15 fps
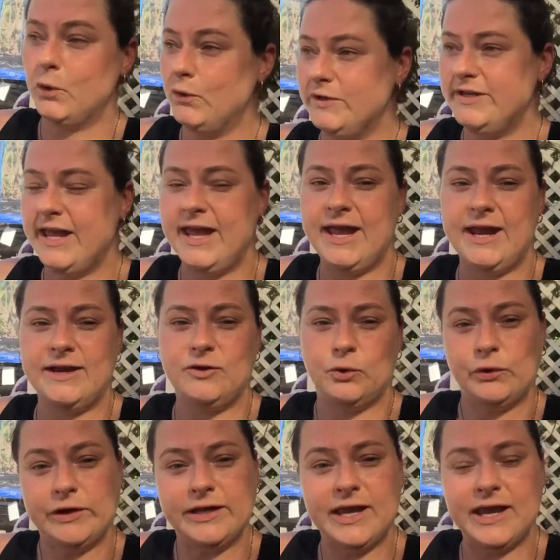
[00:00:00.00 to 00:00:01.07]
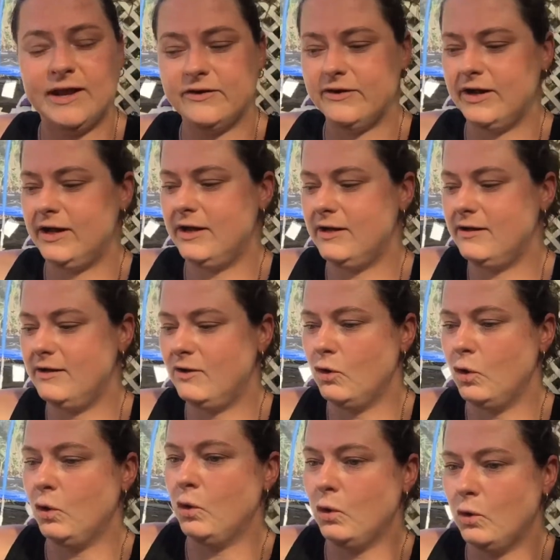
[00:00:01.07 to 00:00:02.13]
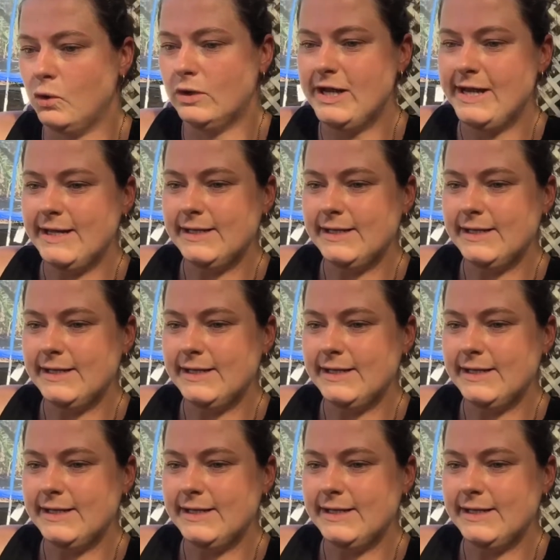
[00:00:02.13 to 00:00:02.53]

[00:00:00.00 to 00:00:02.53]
or a dad or a carer or